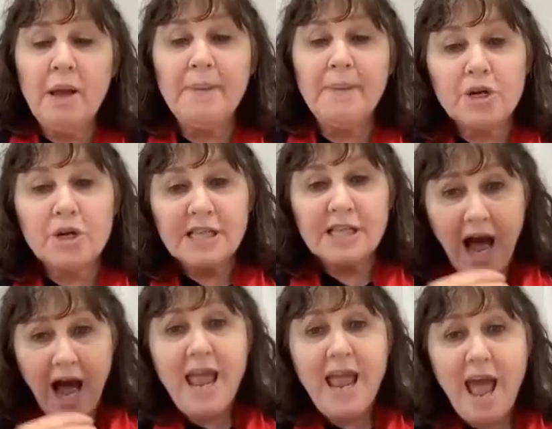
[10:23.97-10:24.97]
because
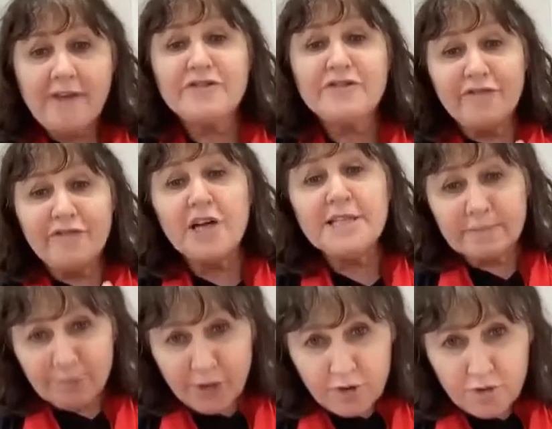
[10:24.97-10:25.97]
I have
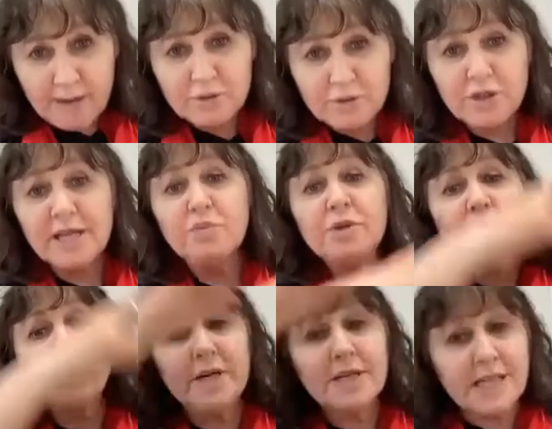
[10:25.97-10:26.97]
devised a program together
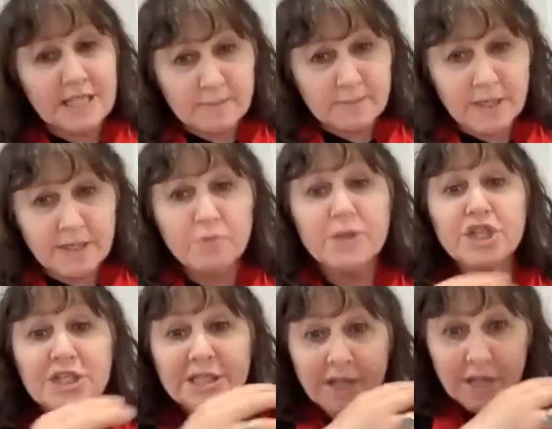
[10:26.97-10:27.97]
with world experts,
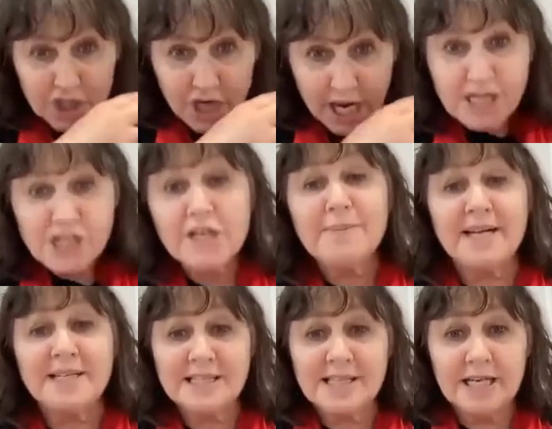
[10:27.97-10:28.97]
which is changing
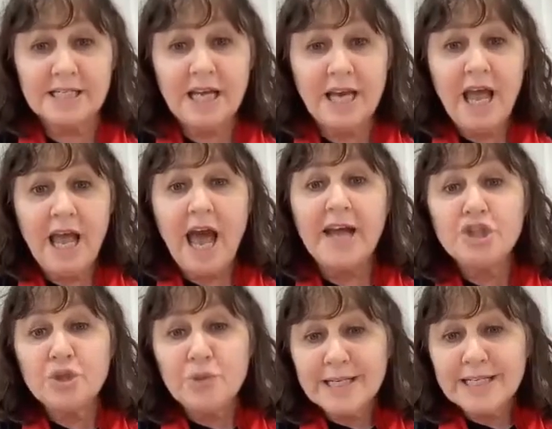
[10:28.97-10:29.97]
mindset
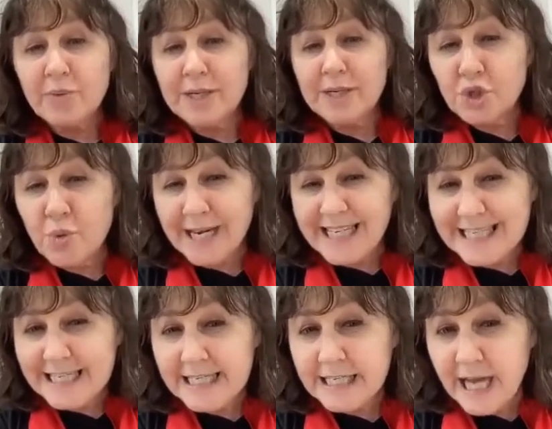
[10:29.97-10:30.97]
and doing so in
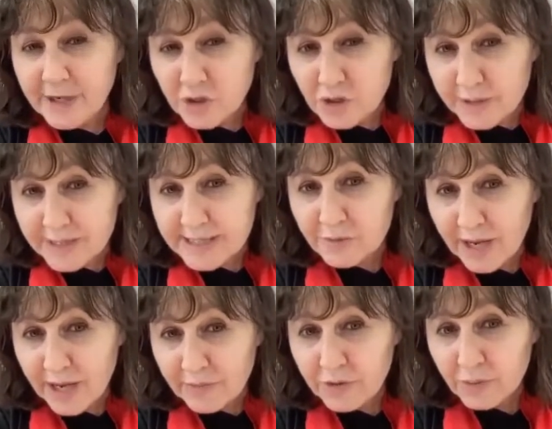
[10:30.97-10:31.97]
20 countries
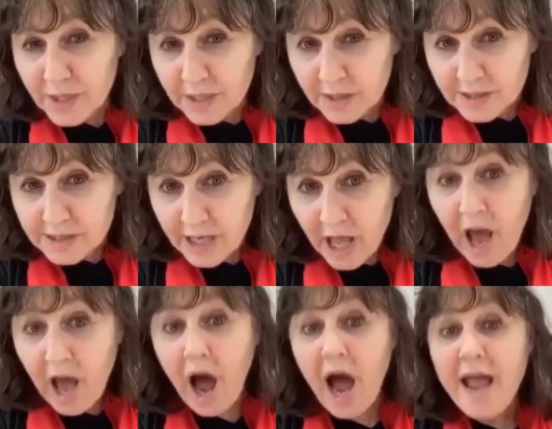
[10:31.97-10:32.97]
around the world.
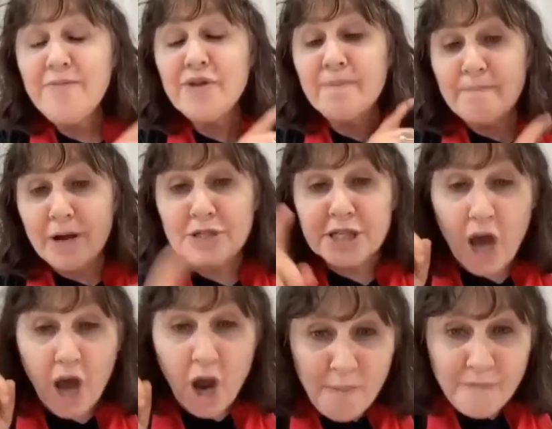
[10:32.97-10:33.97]
I am the most
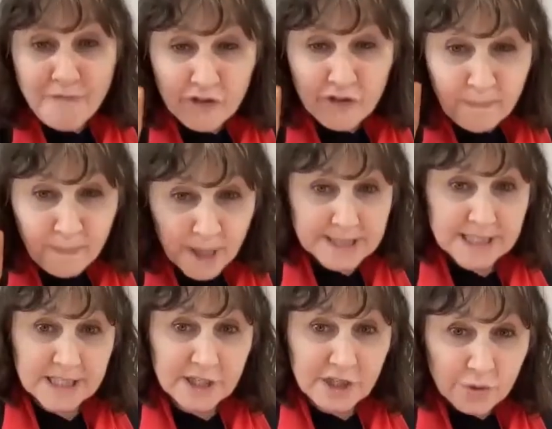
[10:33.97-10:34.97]
hopeful
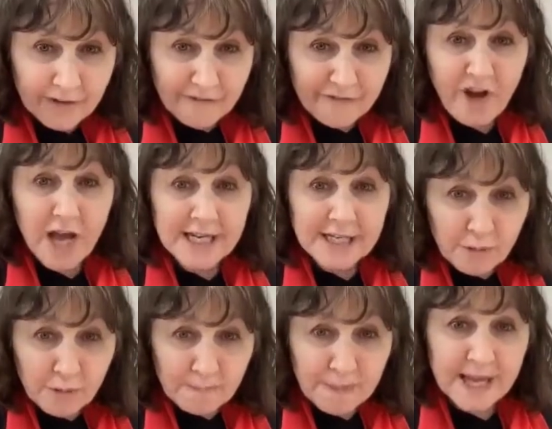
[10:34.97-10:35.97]
person you can find
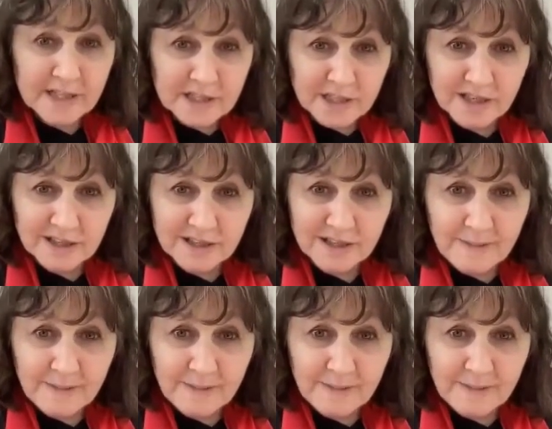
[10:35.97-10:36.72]
on planet Earth,